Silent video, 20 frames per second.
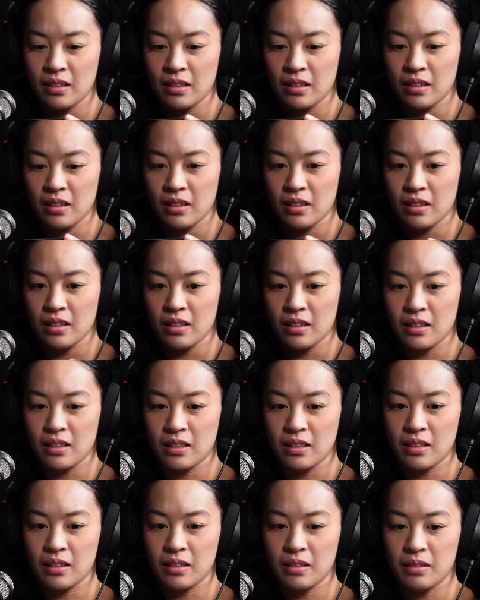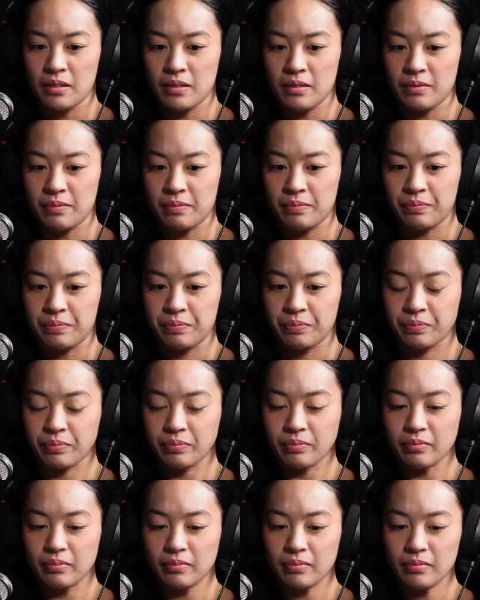
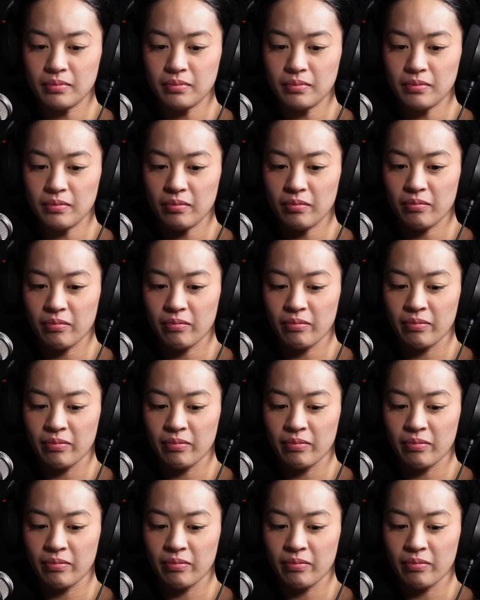[no speech]